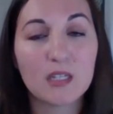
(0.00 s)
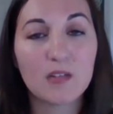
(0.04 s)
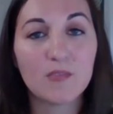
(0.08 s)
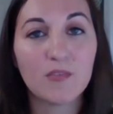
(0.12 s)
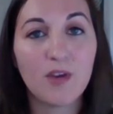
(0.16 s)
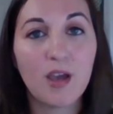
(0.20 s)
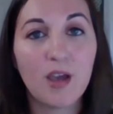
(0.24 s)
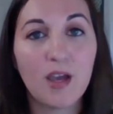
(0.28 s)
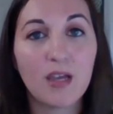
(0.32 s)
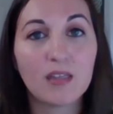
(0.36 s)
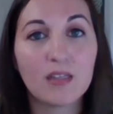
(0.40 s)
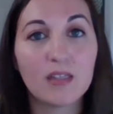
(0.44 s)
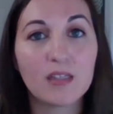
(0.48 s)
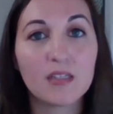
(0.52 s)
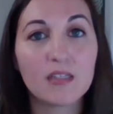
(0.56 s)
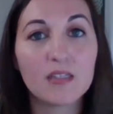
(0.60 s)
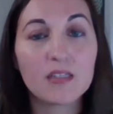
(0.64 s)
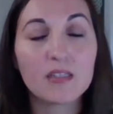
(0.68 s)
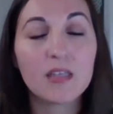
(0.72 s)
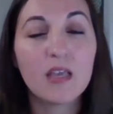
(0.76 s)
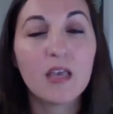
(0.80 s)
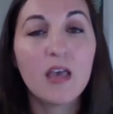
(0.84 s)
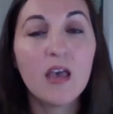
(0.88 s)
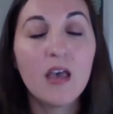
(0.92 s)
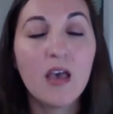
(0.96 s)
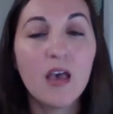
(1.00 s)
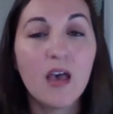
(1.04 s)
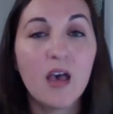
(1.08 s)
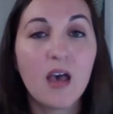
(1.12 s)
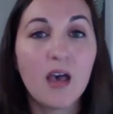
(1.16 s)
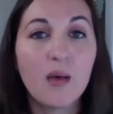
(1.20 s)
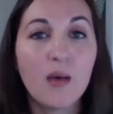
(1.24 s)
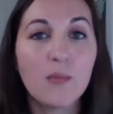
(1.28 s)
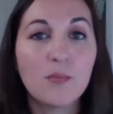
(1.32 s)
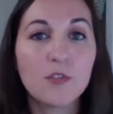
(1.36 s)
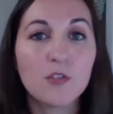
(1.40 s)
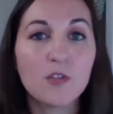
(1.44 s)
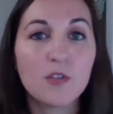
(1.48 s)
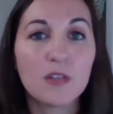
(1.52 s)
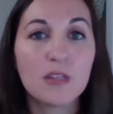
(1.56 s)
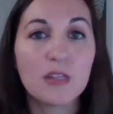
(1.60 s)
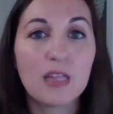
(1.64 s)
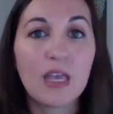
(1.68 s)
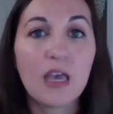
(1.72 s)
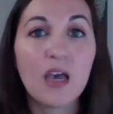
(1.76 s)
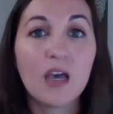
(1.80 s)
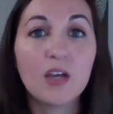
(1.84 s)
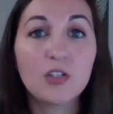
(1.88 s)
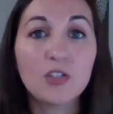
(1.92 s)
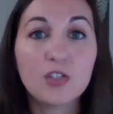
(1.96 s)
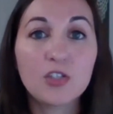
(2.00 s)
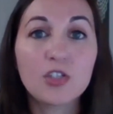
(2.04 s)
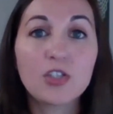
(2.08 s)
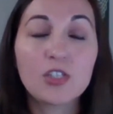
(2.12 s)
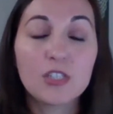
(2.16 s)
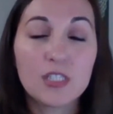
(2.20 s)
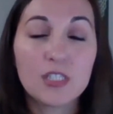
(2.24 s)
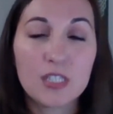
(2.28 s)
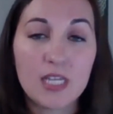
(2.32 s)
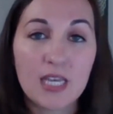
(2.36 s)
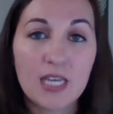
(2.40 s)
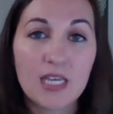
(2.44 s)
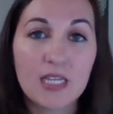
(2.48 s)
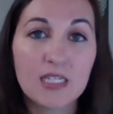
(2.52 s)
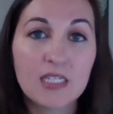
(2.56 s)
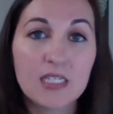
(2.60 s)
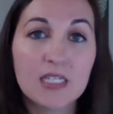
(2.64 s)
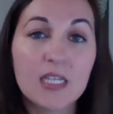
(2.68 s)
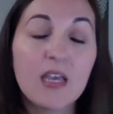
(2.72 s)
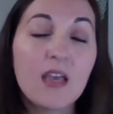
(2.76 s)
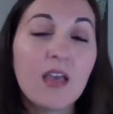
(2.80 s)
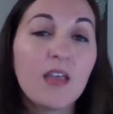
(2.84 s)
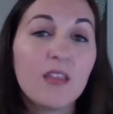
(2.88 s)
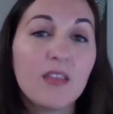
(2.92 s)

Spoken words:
and violence, so that they understand